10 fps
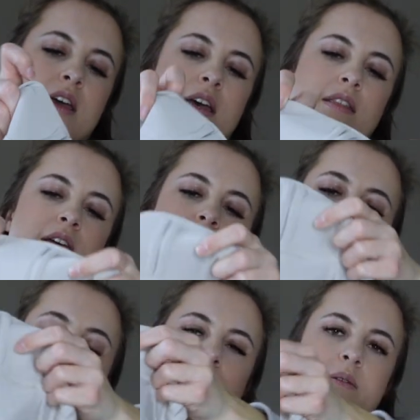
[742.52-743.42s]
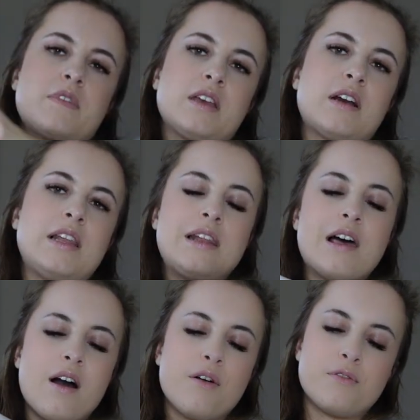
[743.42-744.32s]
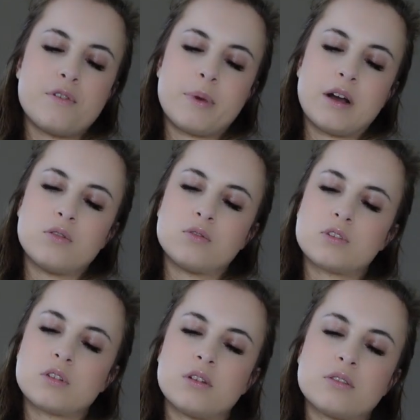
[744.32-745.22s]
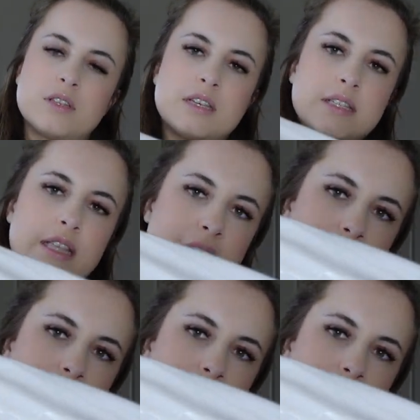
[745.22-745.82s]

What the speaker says: And then something I love about horse gloss is they